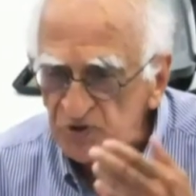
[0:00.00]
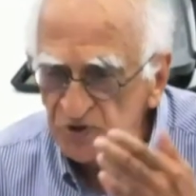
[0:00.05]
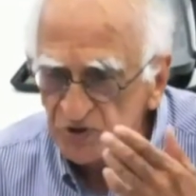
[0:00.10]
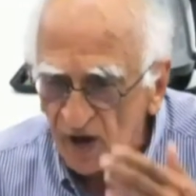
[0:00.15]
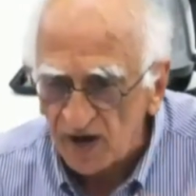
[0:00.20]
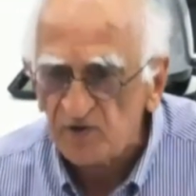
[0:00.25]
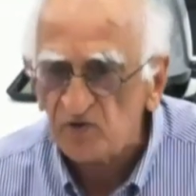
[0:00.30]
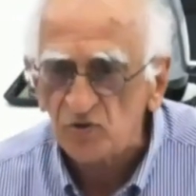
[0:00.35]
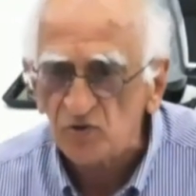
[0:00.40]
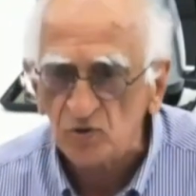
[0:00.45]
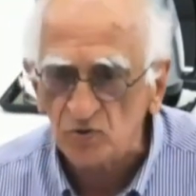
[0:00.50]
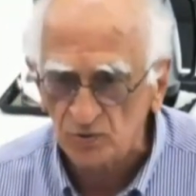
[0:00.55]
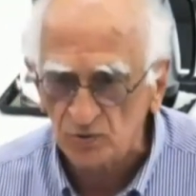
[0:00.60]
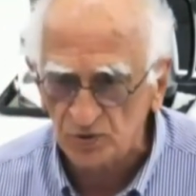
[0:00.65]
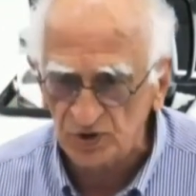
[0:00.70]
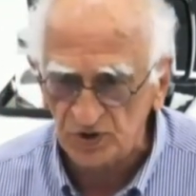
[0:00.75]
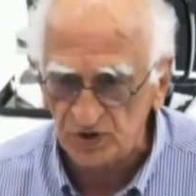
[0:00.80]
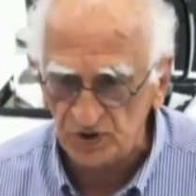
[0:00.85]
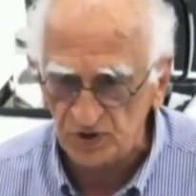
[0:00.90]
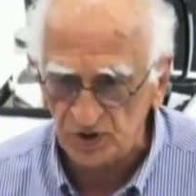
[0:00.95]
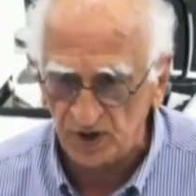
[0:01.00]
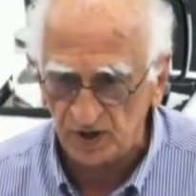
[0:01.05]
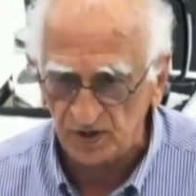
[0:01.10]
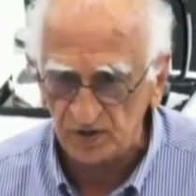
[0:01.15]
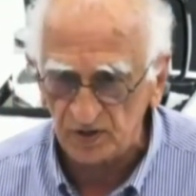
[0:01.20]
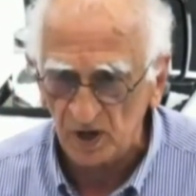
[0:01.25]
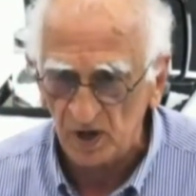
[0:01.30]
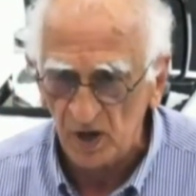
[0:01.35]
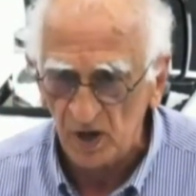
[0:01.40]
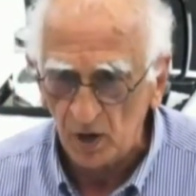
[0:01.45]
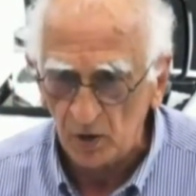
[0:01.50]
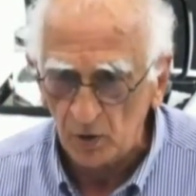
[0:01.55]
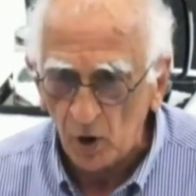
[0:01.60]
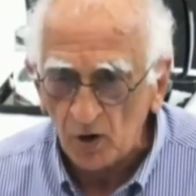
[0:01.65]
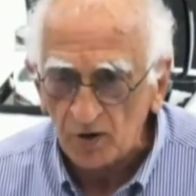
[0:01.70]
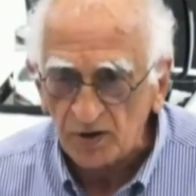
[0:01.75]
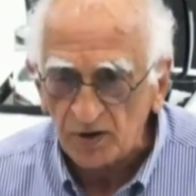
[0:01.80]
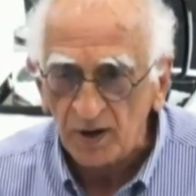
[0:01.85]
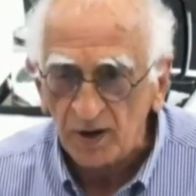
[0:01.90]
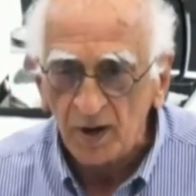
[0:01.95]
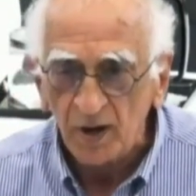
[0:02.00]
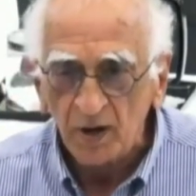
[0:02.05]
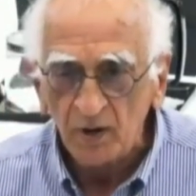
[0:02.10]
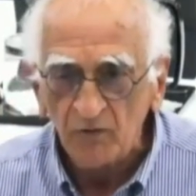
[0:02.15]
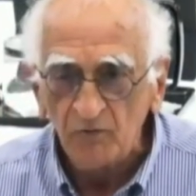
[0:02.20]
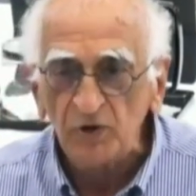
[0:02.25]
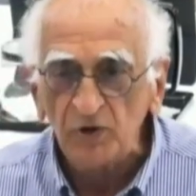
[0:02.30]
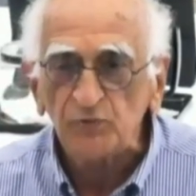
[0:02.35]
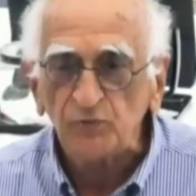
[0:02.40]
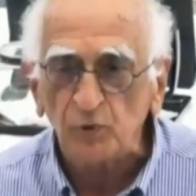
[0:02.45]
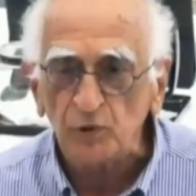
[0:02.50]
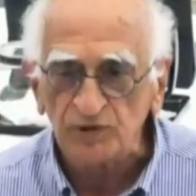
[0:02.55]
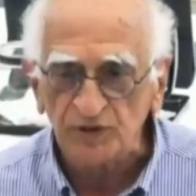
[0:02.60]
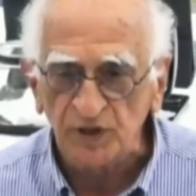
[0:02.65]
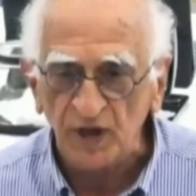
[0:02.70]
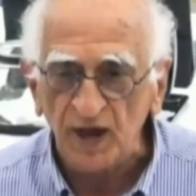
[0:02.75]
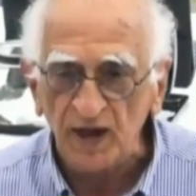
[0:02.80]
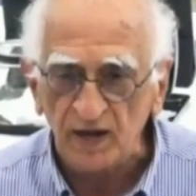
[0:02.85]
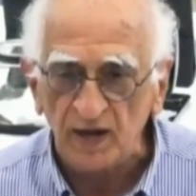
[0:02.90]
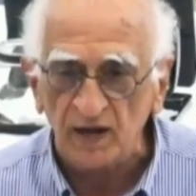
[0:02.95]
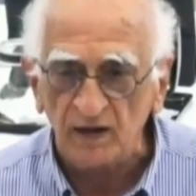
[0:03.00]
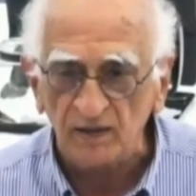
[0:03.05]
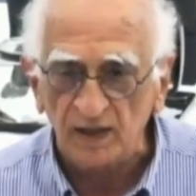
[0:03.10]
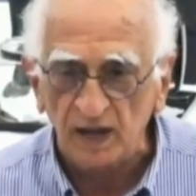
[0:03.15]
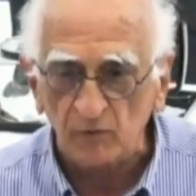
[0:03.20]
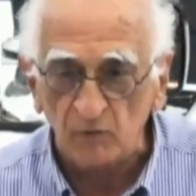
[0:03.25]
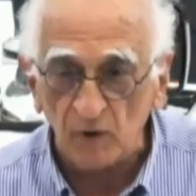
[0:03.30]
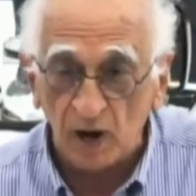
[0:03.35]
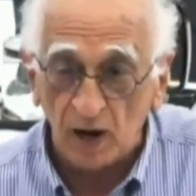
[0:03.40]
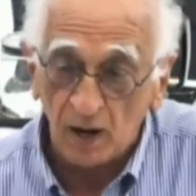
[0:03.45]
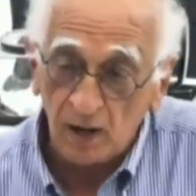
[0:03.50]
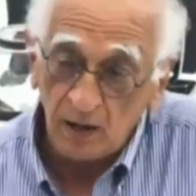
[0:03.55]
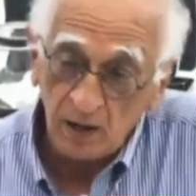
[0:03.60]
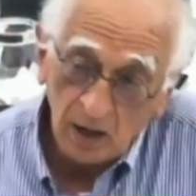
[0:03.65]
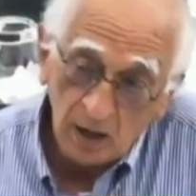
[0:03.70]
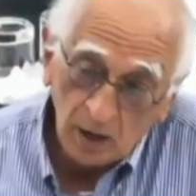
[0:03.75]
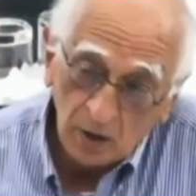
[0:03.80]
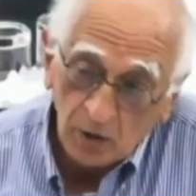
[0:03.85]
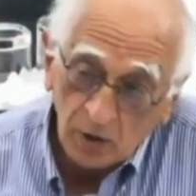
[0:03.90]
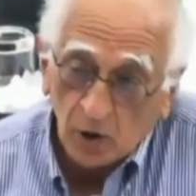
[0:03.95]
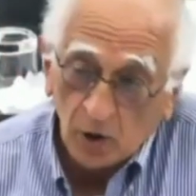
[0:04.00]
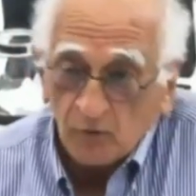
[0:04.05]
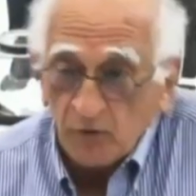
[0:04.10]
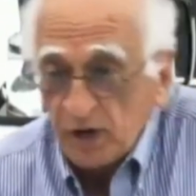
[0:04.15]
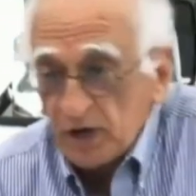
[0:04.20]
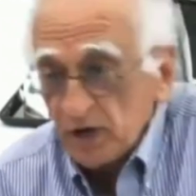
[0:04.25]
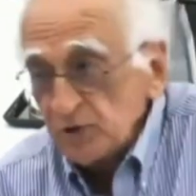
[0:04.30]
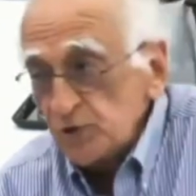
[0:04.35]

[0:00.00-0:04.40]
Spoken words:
We should put science into these things, not wishful thinking that, well,